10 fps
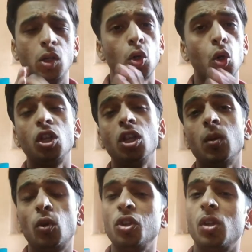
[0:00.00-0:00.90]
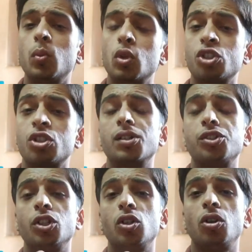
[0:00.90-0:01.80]
talking about the book
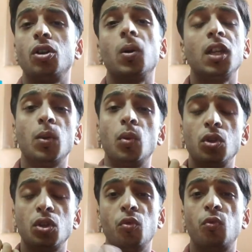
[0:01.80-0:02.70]
structure or talking about the,